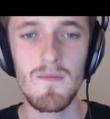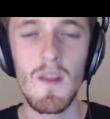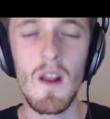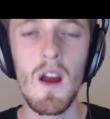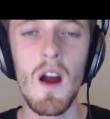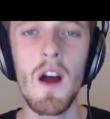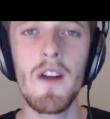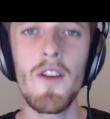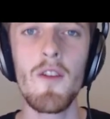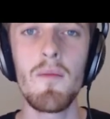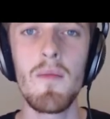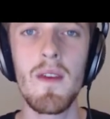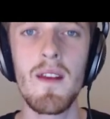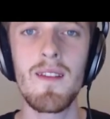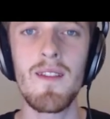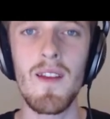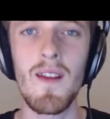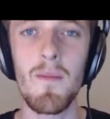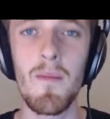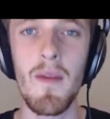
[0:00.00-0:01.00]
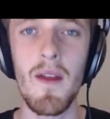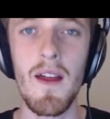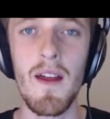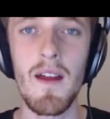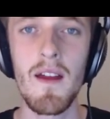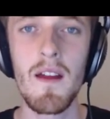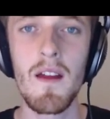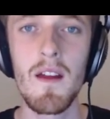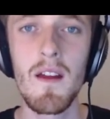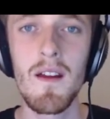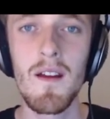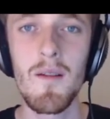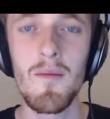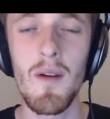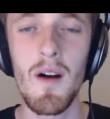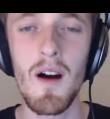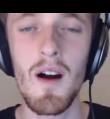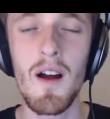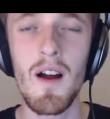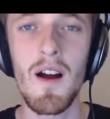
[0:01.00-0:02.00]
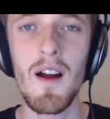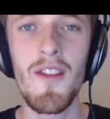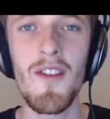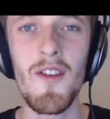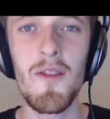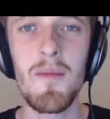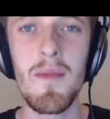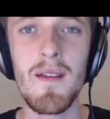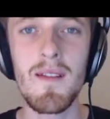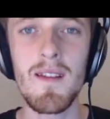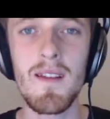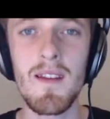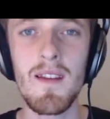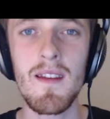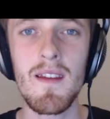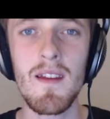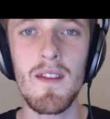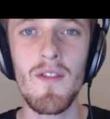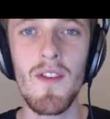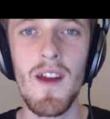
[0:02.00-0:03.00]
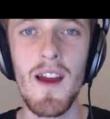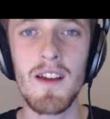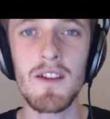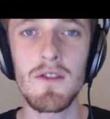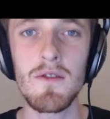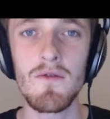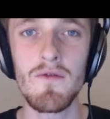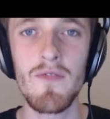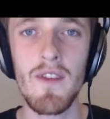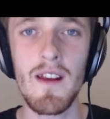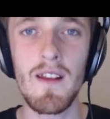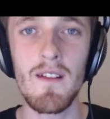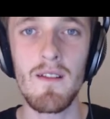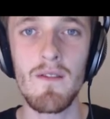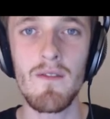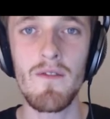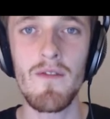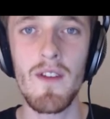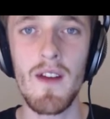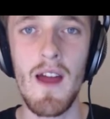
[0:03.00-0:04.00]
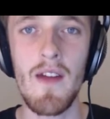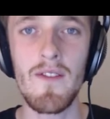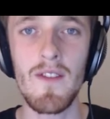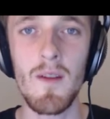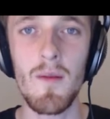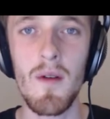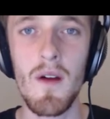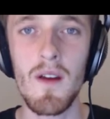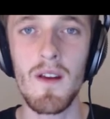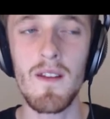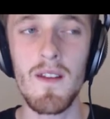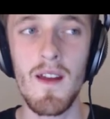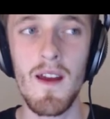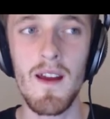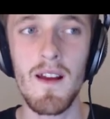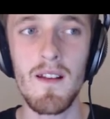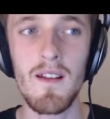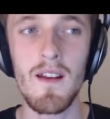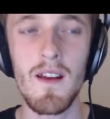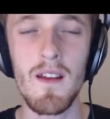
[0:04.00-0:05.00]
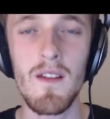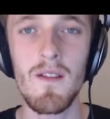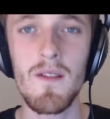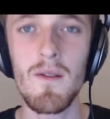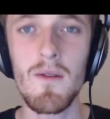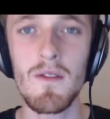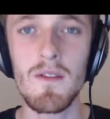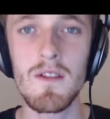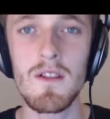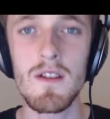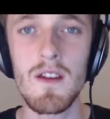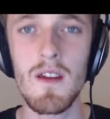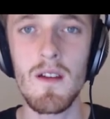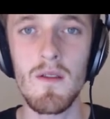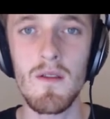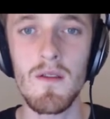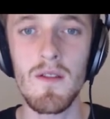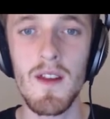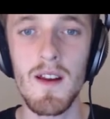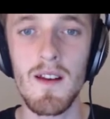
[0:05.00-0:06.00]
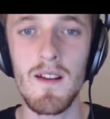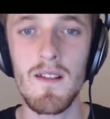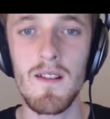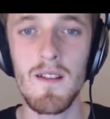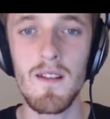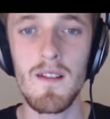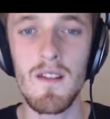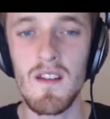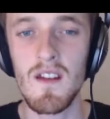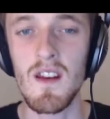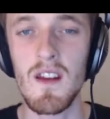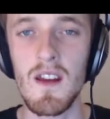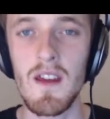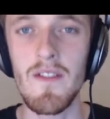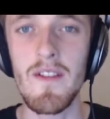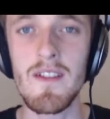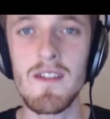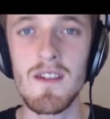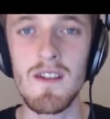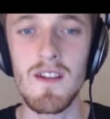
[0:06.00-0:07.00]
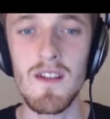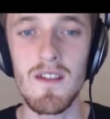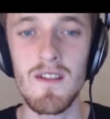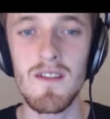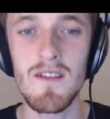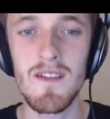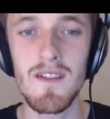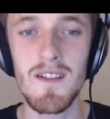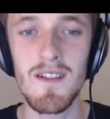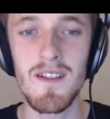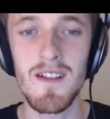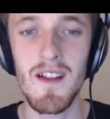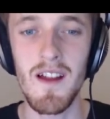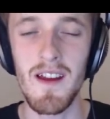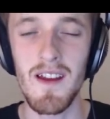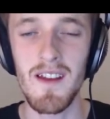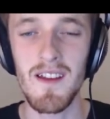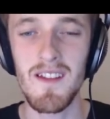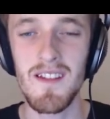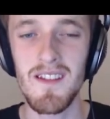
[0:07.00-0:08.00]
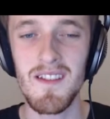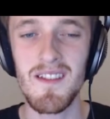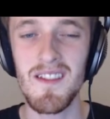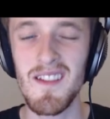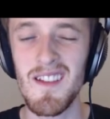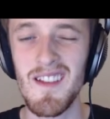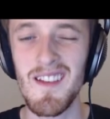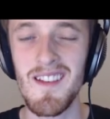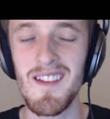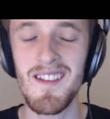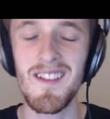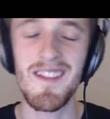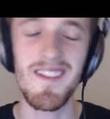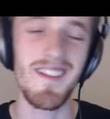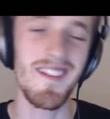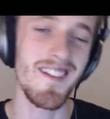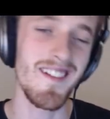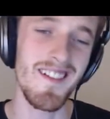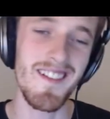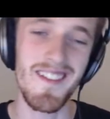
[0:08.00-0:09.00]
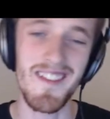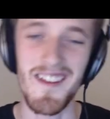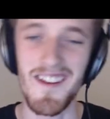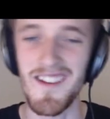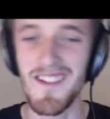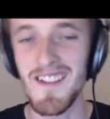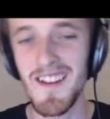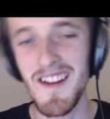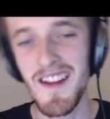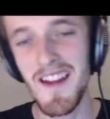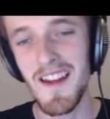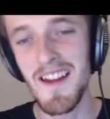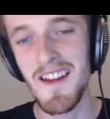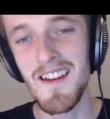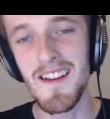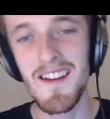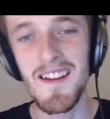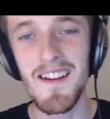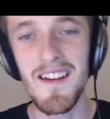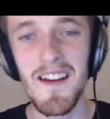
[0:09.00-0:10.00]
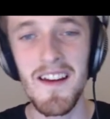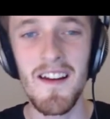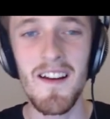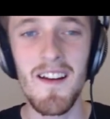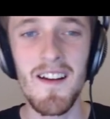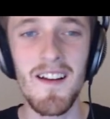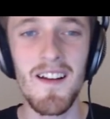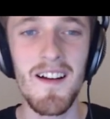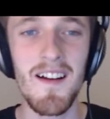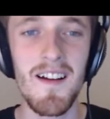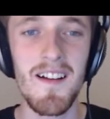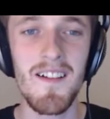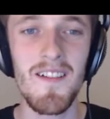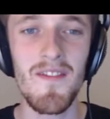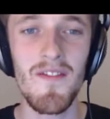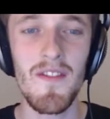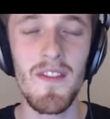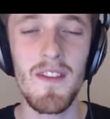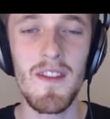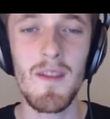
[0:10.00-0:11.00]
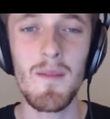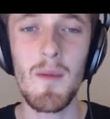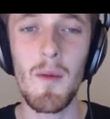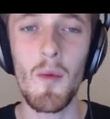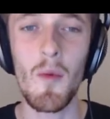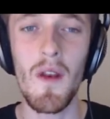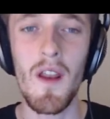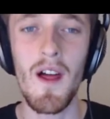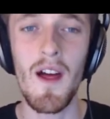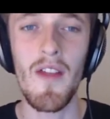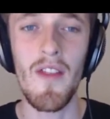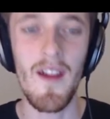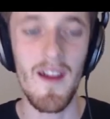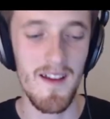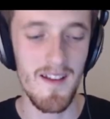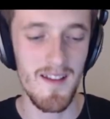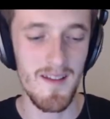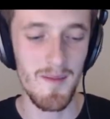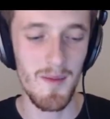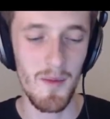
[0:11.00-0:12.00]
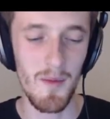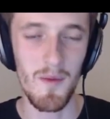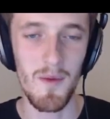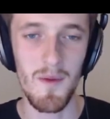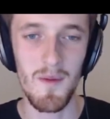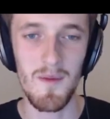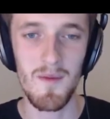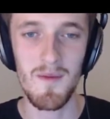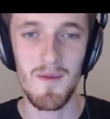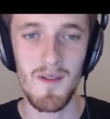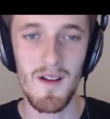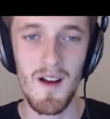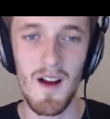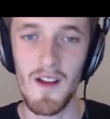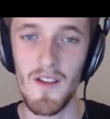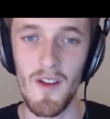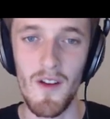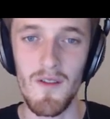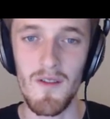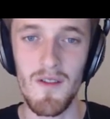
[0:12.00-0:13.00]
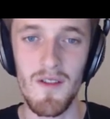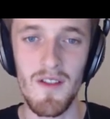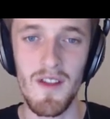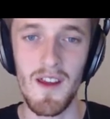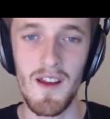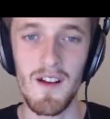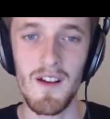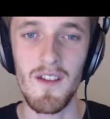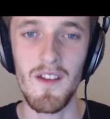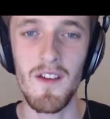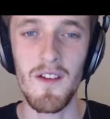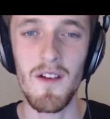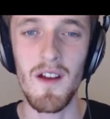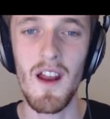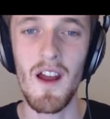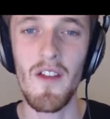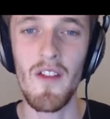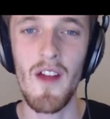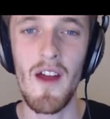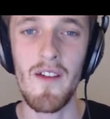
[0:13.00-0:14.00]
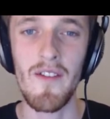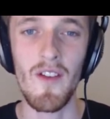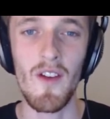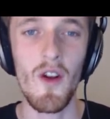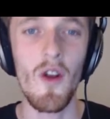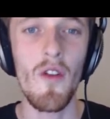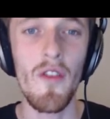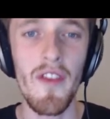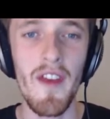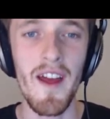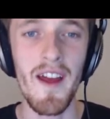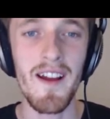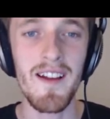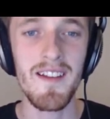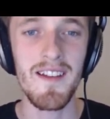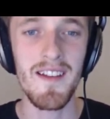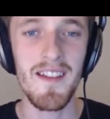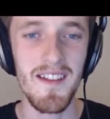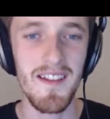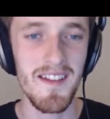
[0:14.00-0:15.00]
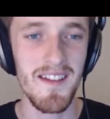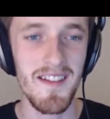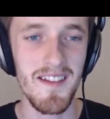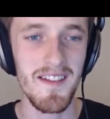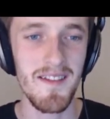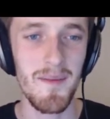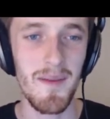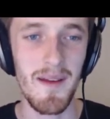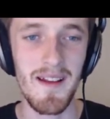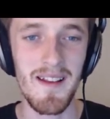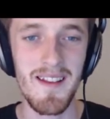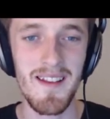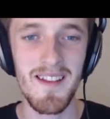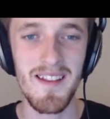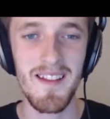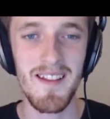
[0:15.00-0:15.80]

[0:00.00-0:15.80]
I don't miss this bit, but I do miss the actual reason for having the Pokedex. In Sword and Shield, they just kind of give it to you. Like, I don't know. Some people will like that, some people, I don't think I do. I like having the context. Makes.